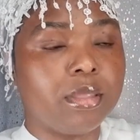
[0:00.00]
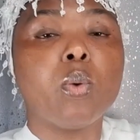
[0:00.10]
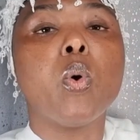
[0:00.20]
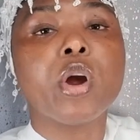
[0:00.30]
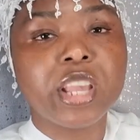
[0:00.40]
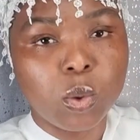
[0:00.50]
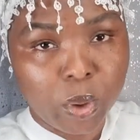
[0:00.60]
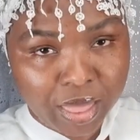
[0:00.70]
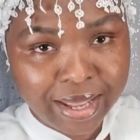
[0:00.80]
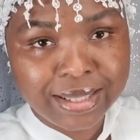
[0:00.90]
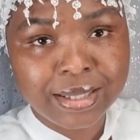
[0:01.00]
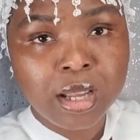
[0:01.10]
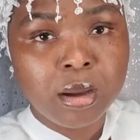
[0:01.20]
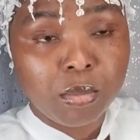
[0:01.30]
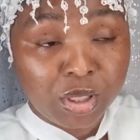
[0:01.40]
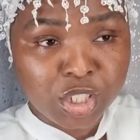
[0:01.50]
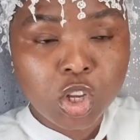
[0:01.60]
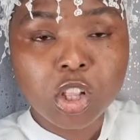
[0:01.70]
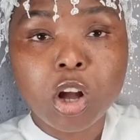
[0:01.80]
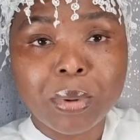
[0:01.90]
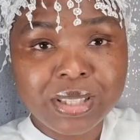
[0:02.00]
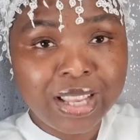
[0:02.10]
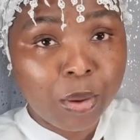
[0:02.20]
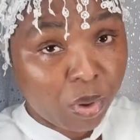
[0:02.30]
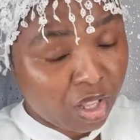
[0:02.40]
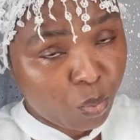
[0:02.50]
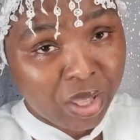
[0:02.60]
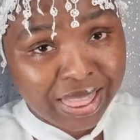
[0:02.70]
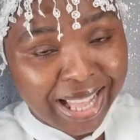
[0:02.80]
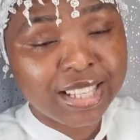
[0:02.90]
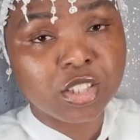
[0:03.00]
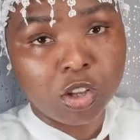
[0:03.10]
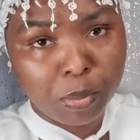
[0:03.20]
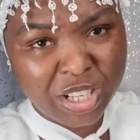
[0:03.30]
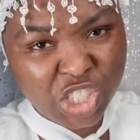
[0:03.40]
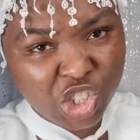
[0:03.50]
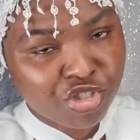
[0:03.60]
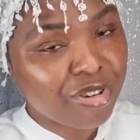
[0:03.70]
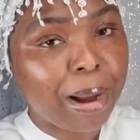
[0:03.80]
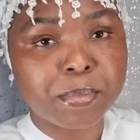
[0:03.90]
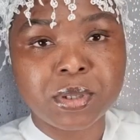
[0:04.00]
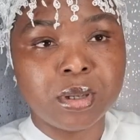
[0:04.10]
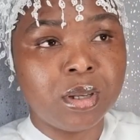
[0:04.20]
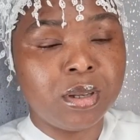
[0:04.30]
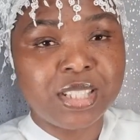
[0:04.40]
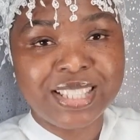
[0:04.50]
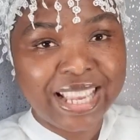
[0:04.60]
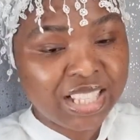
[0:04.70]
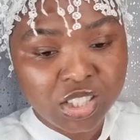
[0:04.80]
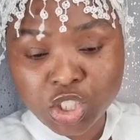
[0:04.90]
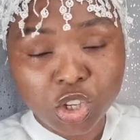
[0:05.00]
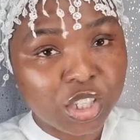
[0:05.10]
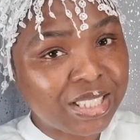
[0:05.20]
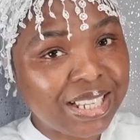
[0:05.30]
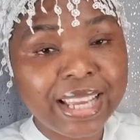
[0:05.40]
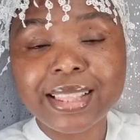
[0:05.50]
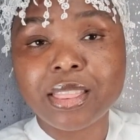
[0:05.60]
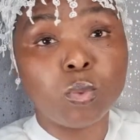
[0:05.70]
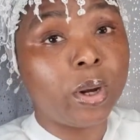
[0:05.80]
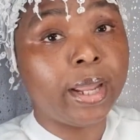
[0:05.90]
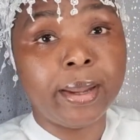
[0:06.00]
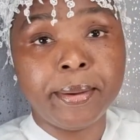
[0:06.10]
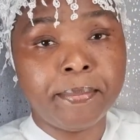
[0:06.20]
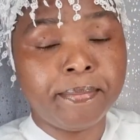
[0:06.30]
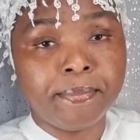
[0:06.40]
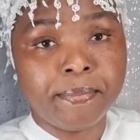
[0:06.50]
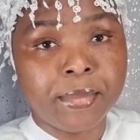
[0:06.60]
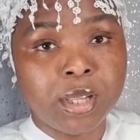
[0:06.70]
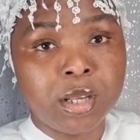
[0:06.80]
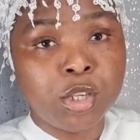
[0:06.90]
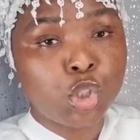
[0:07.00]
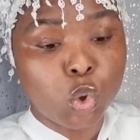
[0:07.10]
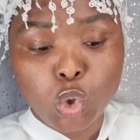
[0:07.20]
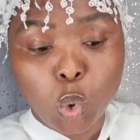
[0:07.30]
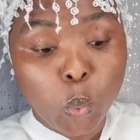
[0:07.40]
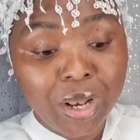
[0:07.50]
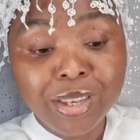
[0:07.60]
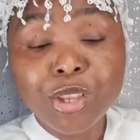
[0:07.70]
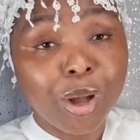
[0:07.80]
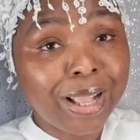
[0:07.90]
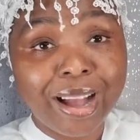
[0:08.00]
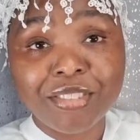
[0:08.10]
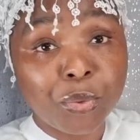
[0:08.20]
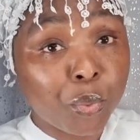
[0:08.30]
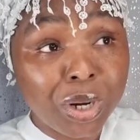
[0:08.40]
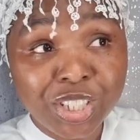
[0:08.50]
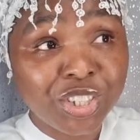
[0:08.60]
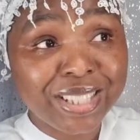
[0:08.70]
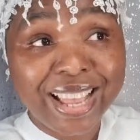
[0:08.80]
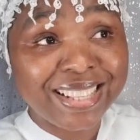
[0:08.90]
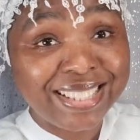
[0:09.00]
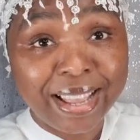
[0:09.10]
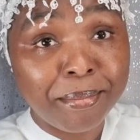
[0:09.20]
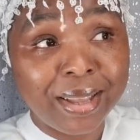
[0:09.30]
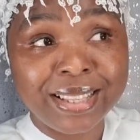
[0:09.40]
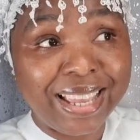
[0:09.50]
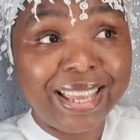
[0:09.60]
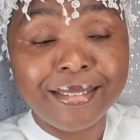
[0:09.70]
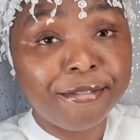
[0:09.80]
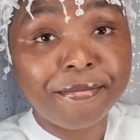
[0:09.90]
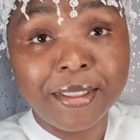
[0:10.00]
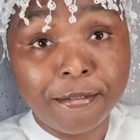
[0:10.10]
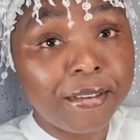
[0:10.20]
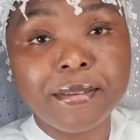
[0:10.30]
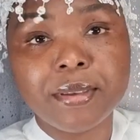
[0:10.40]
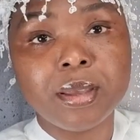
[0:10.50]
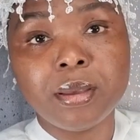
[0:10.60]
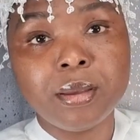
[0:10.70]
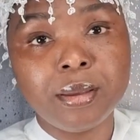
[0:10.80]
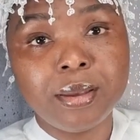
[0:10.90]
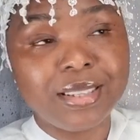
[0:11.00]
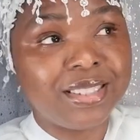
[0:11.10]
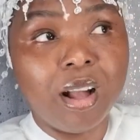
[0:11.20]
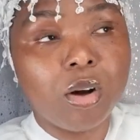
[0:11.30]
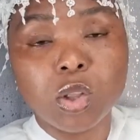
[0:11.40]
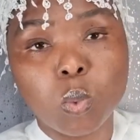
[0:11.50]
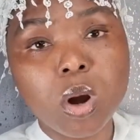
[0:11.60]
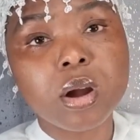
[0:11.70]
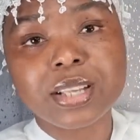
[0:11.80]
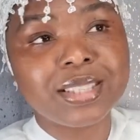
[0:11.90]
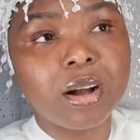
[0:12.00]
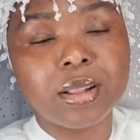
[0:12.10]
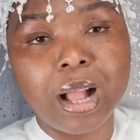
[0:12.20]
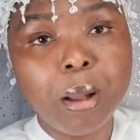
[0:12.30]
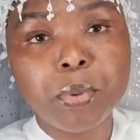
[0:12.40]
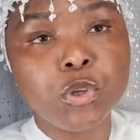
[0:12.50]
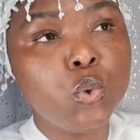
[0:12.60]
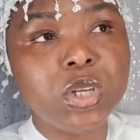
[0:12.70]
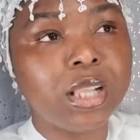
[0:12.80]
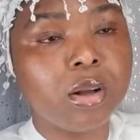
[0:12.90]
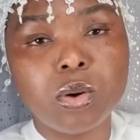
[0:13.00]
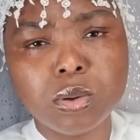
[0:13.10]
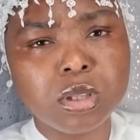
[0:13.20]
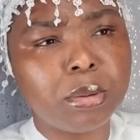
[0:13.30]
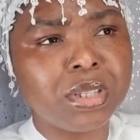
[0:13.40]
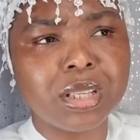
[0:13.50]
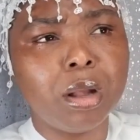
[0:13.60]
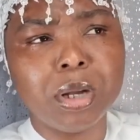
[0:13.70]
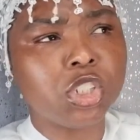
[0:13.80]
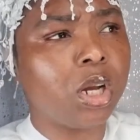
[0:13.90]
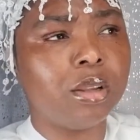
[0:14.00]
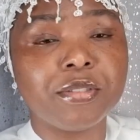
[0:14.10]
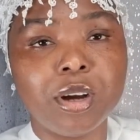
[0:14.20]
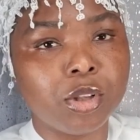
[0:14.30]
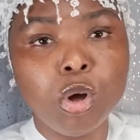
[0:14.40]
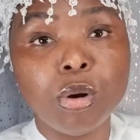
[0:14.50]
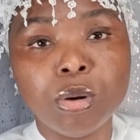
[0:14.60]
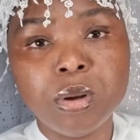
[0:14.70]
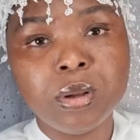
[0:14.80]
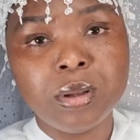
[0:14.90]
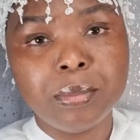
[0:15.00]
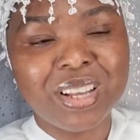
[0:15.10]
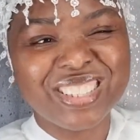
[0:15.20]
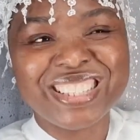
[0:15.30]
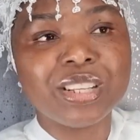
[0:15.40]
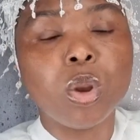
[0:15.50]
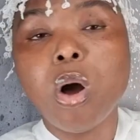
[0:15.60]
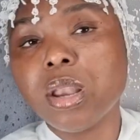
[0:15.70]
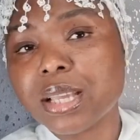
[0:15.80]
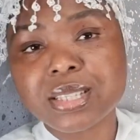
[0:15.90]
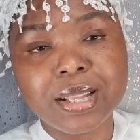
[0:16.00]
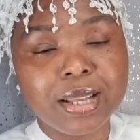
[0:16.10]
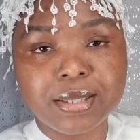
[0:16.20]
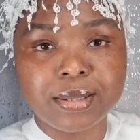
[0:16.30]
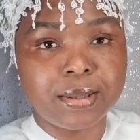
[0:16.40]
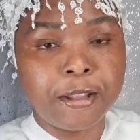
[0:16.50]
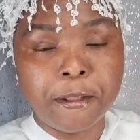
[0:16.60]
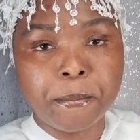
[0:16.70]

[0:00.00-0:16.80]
They're working with it. But there's going to come a time when that is going to be scrapped. Satan is going to take that away. So you will not have a religious exemption in Fifi. It's not going to work. It's not going to happen. You cannot go to them and say, I'm a child of God. No, because it's a lawlessness.